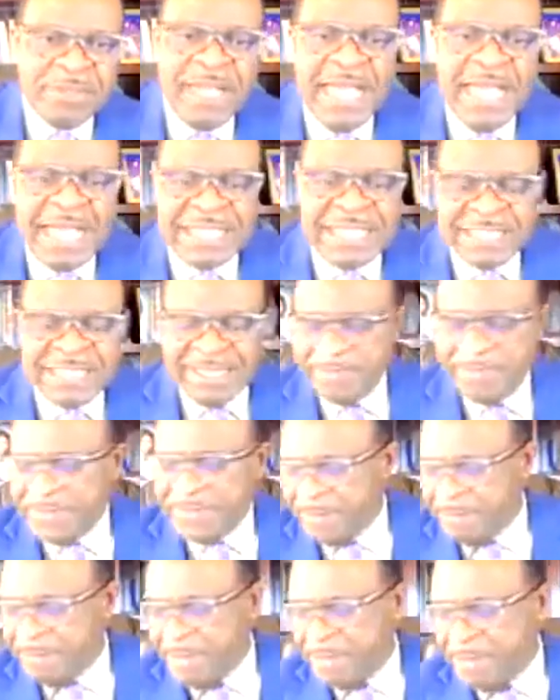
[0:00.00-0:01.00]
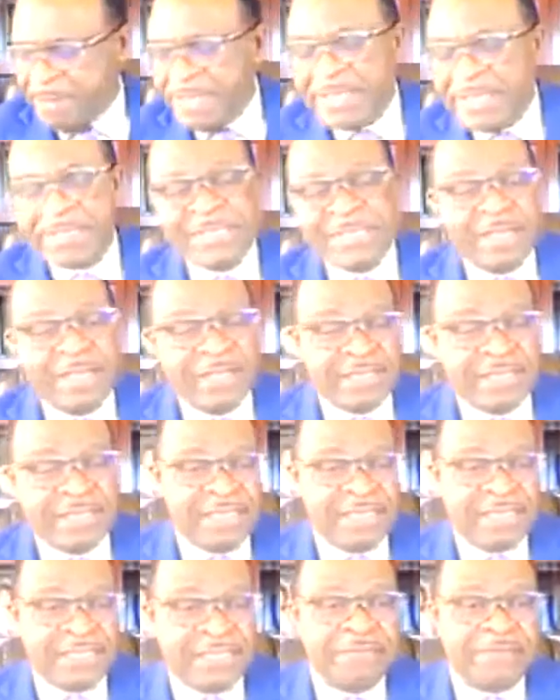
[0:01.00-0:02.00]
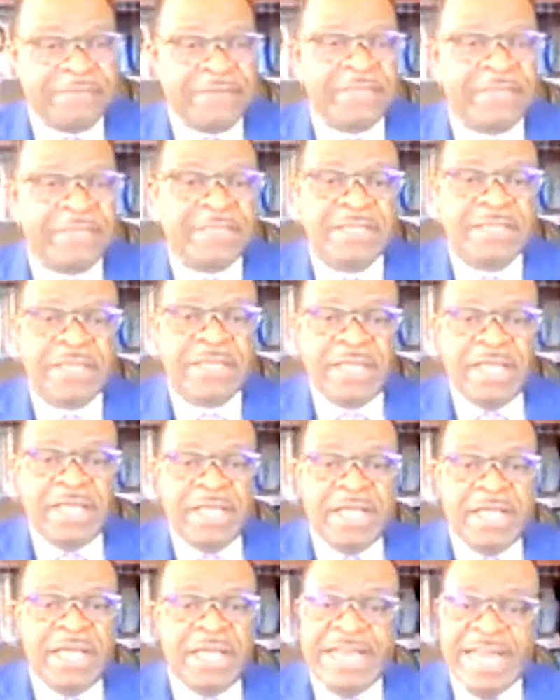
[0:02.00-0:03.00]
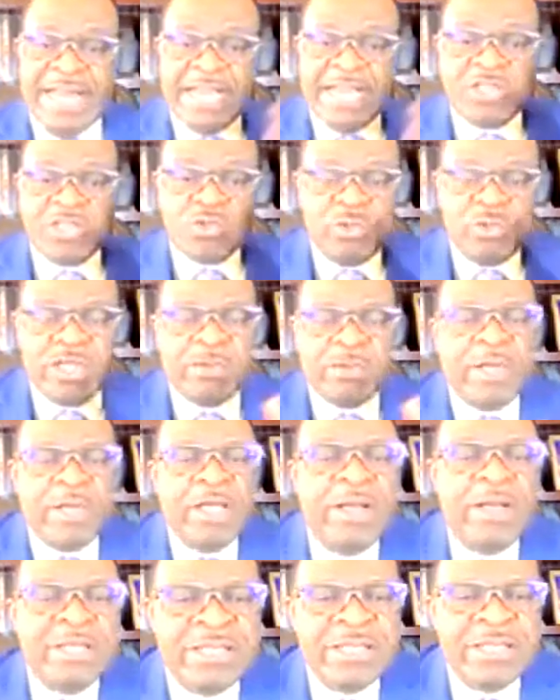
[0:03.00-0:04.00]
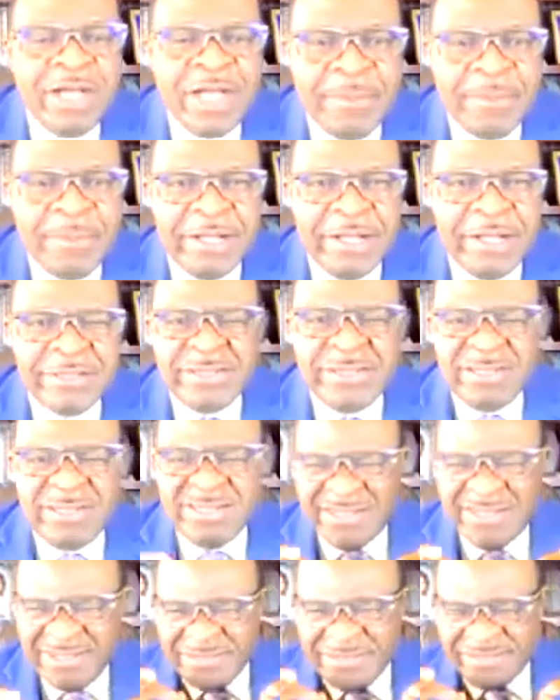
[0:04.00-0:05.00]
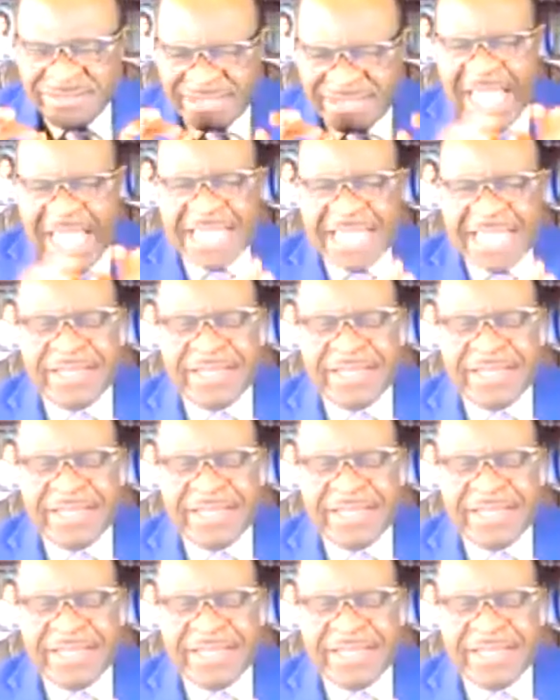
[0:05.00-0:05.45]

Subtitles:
attempt and maybe success of it. Next week, we're going to talk about suicide.